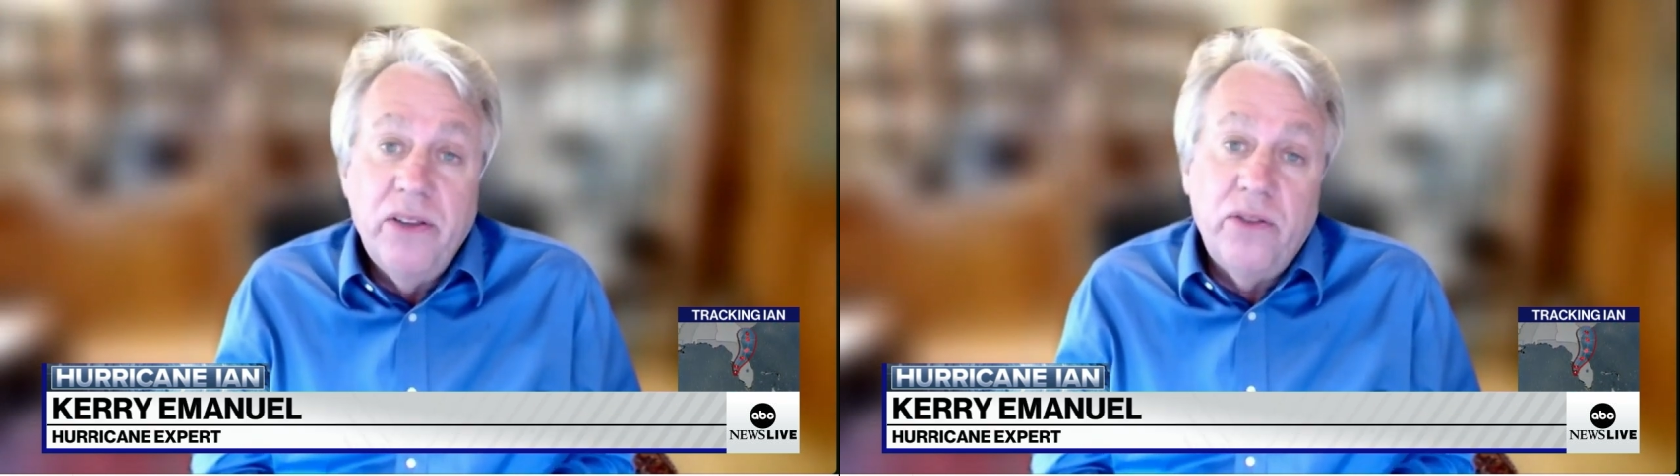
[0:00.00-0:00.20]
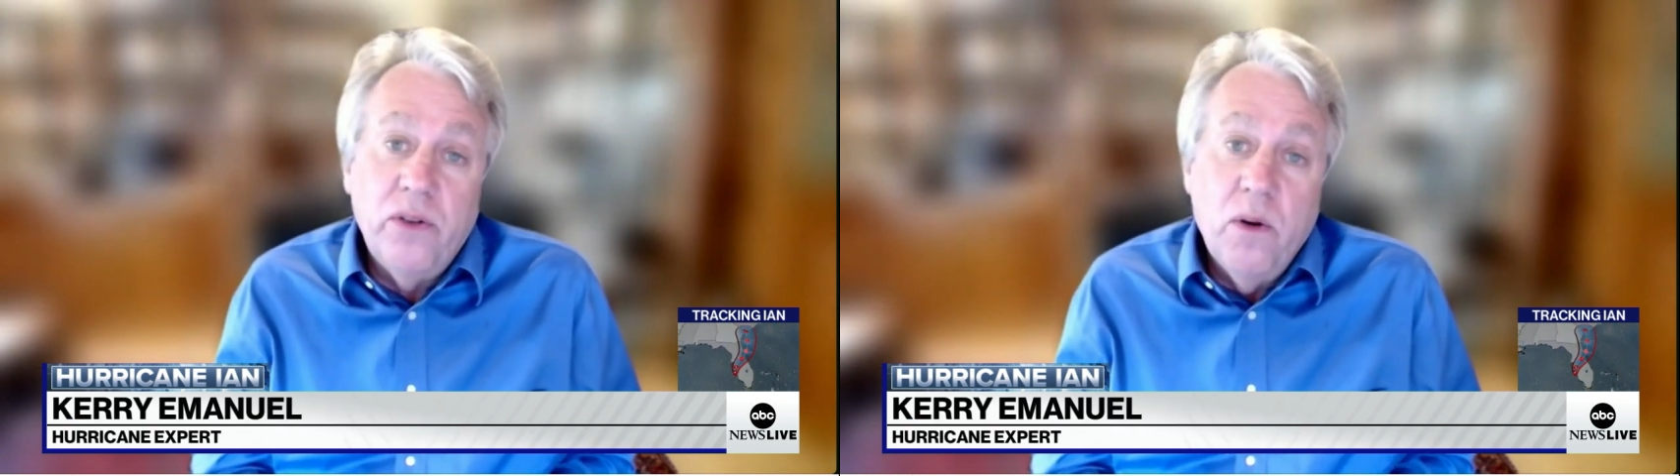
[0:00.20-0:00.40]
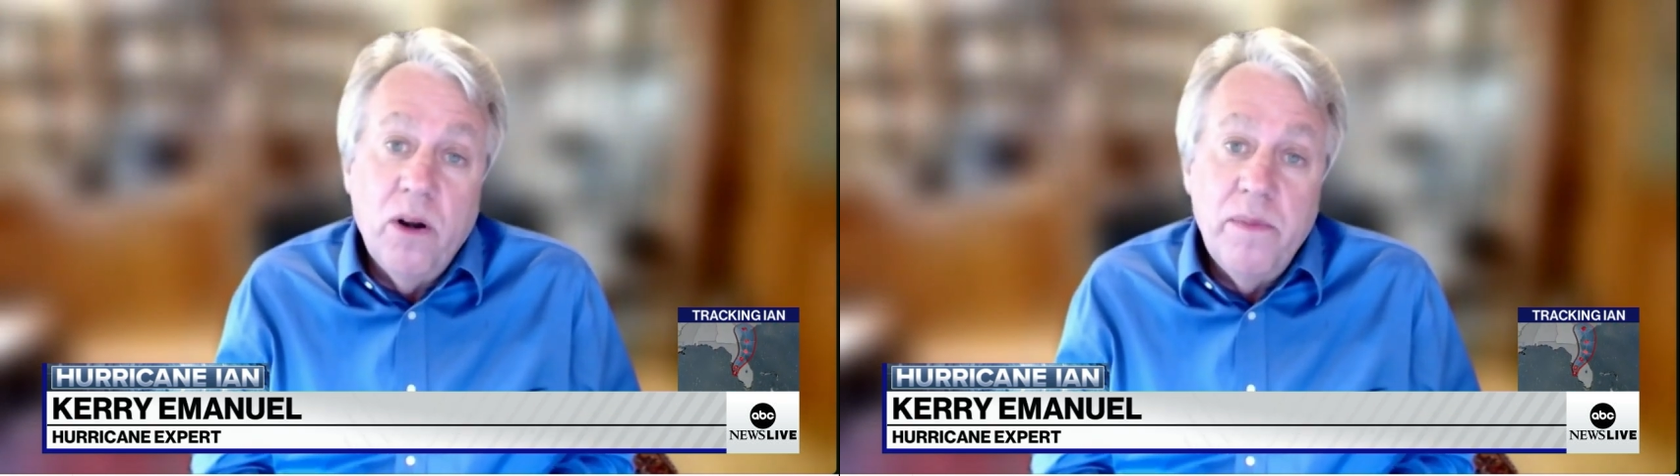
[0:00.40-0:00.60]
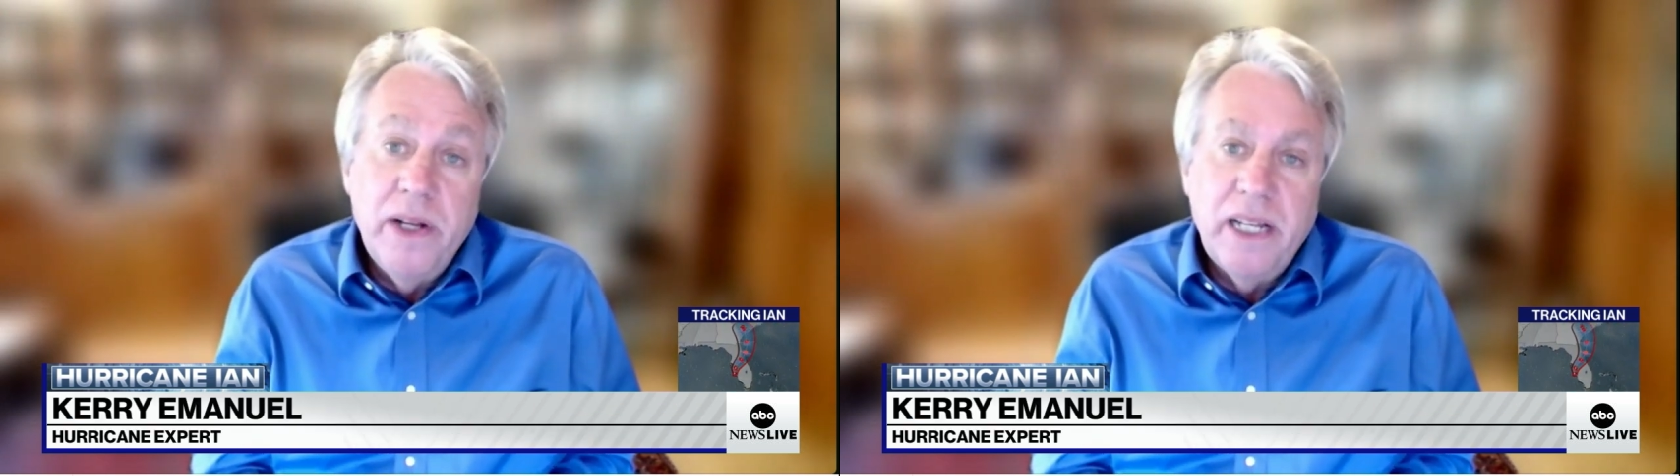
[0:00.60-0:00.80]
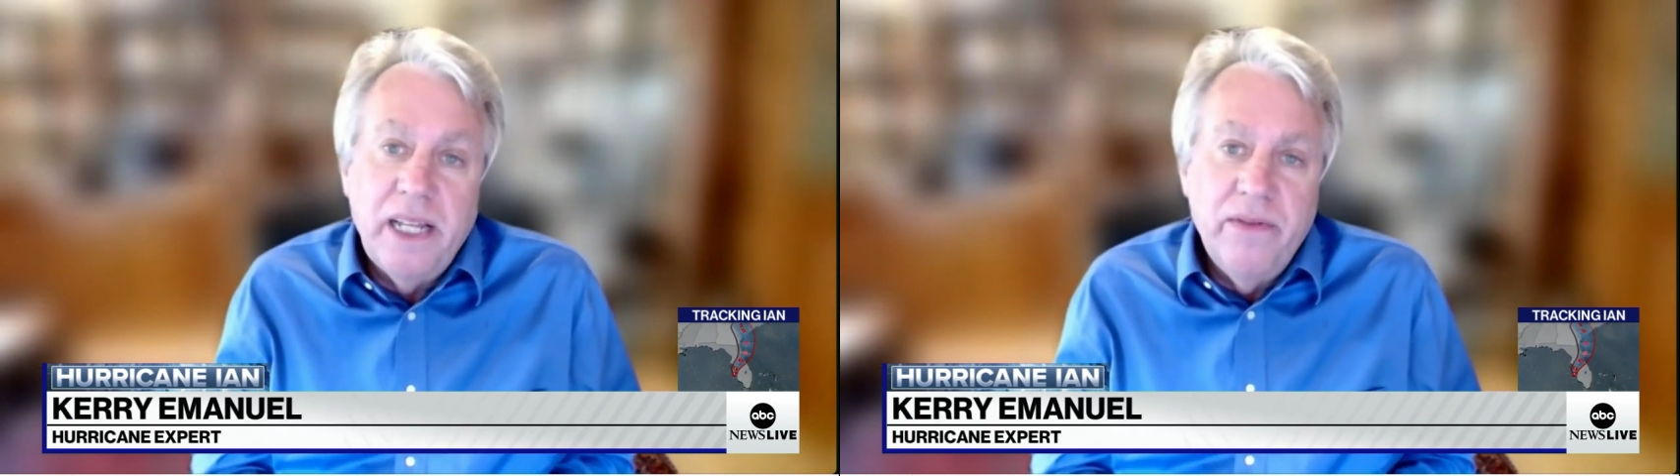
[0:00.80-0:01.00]
a storm
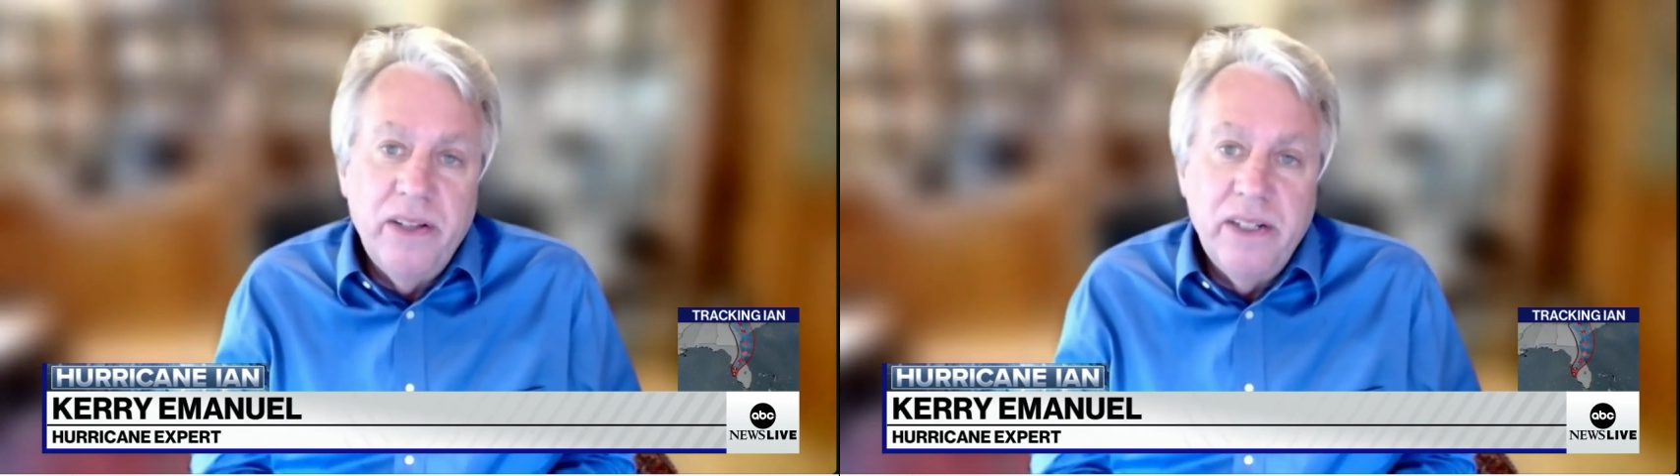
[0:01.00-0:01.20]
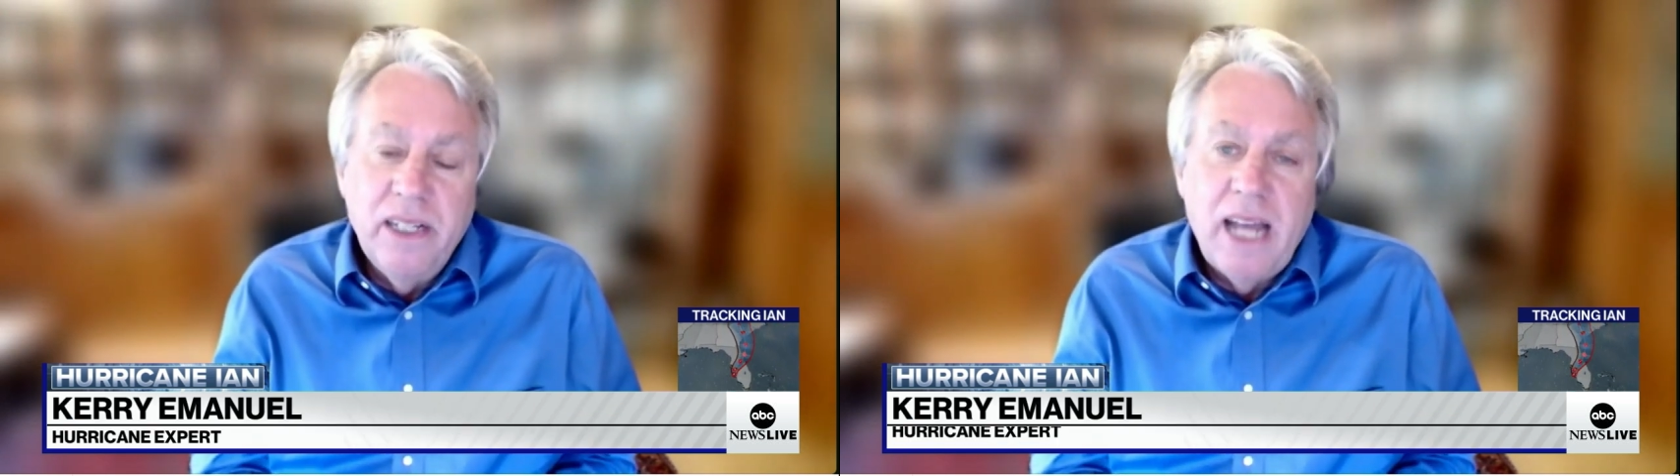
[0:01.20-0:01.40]
in a given